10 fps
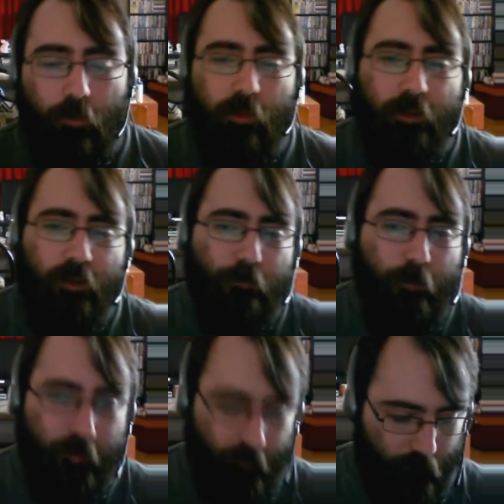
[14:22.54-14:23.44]
Let's
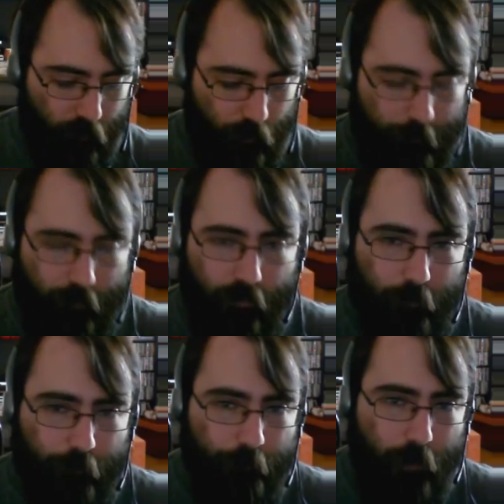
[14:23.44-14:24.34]
face it though, I mean,
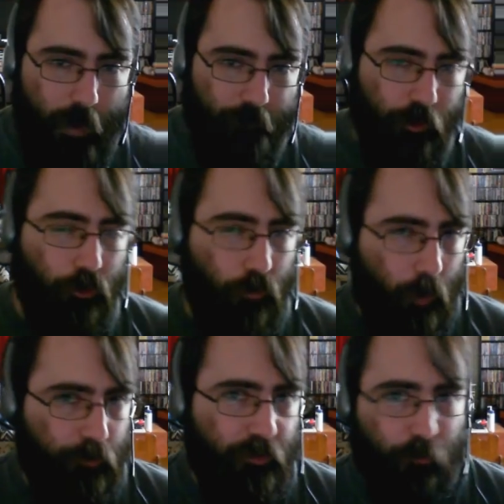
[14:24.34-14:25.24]
like, I have the
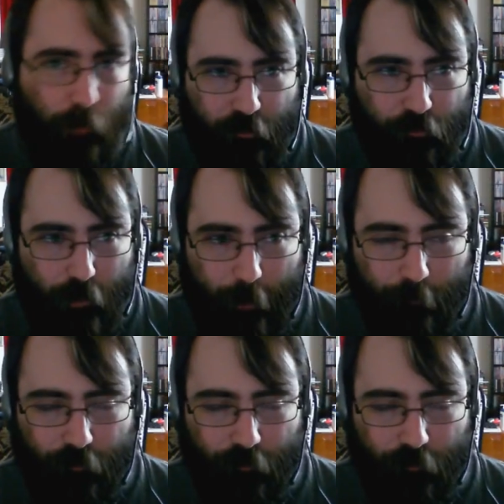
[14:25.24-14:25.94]
grossest restaurant. I'm